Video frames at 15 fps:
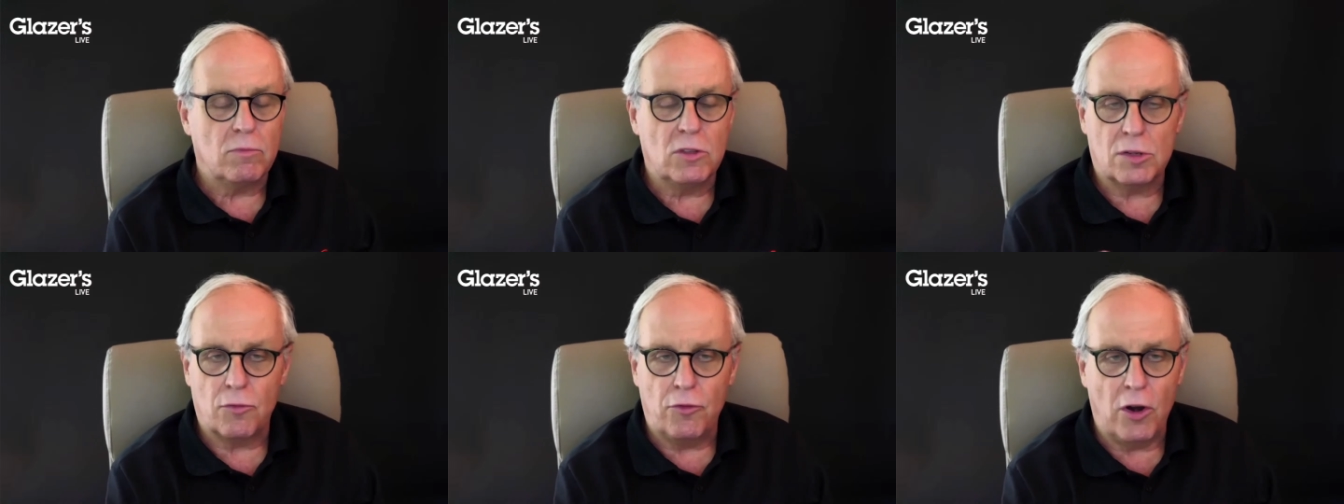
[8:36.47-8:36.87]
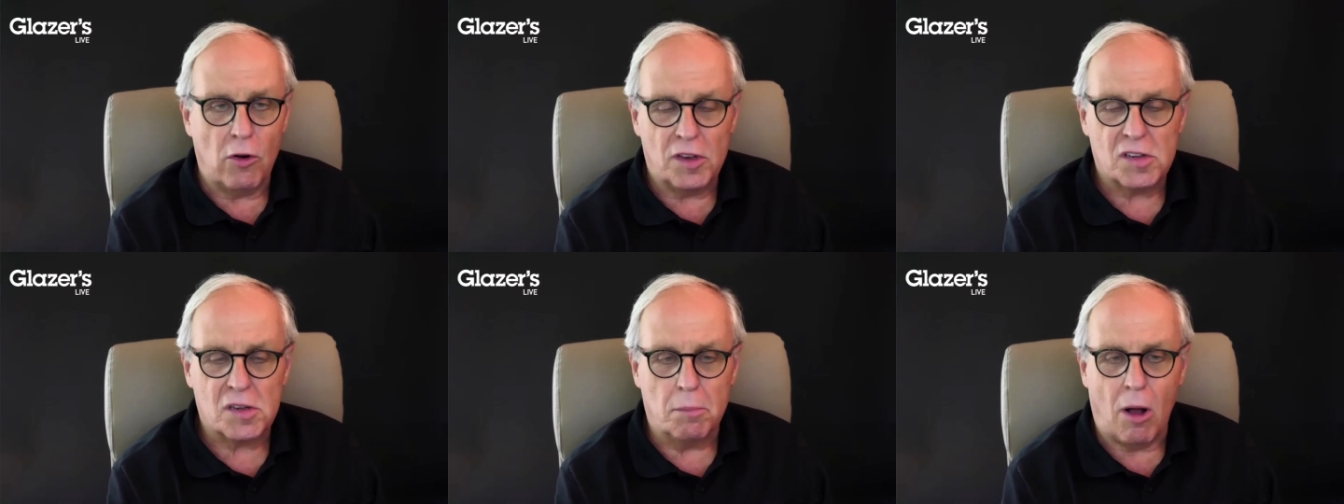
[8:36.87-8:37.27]
just
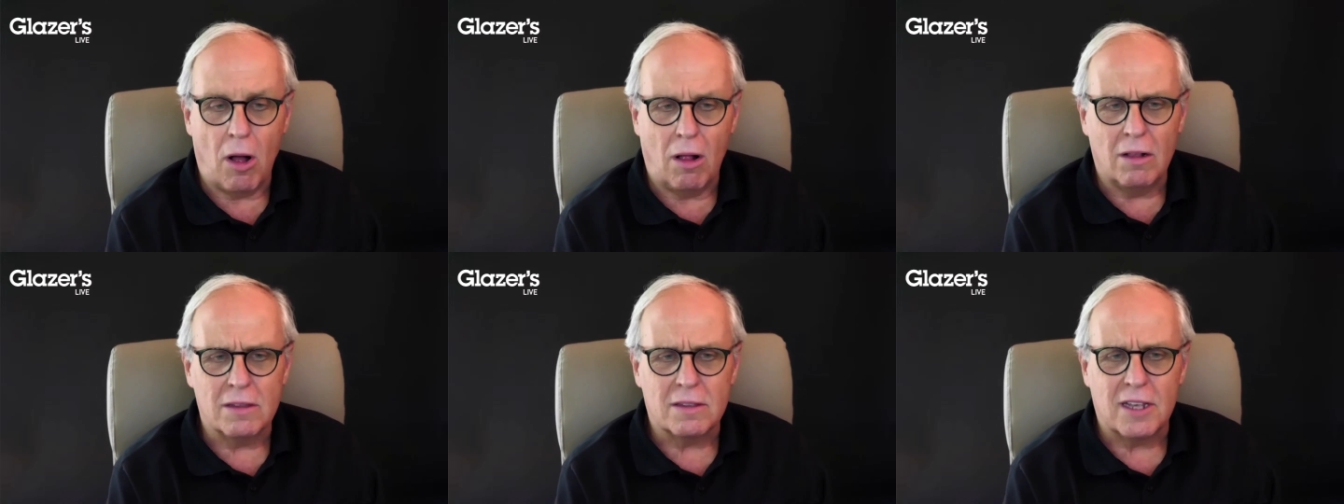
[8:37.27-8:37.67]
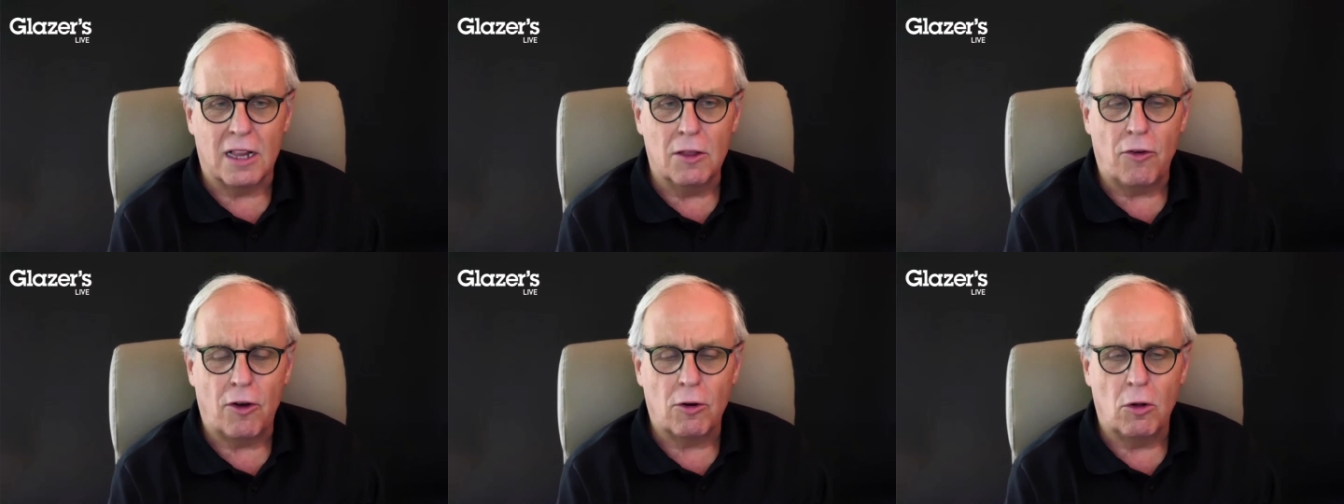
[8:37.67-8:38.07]
very small
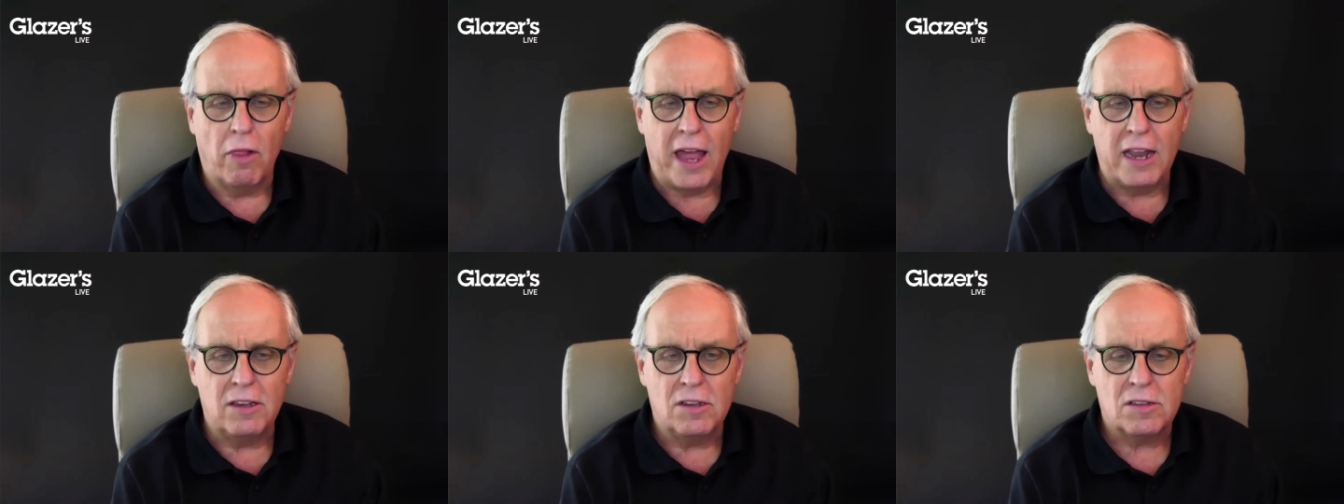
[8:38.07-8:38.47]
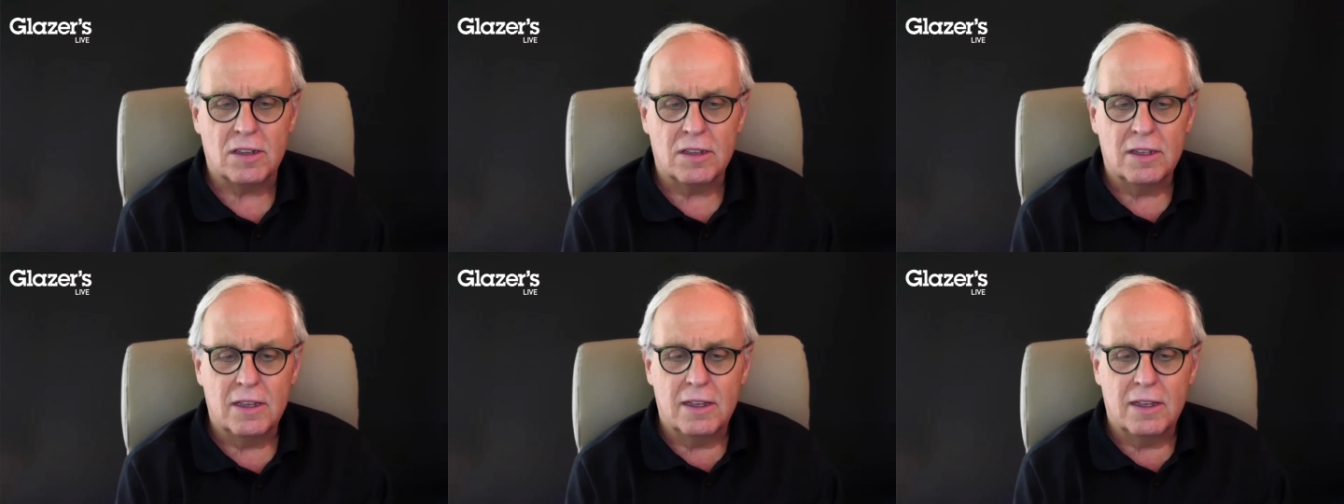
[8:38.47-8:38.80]
telephoto lens.